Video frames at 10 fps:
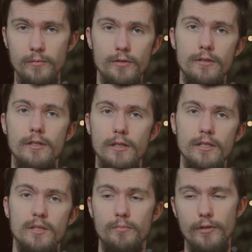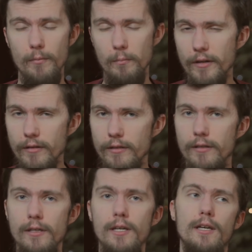of music is
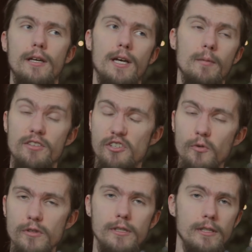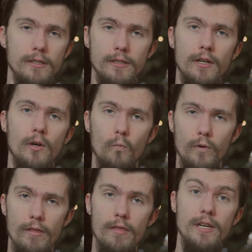primarily associated
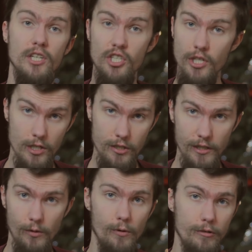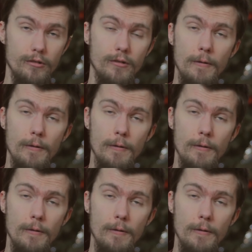with the Chishti order.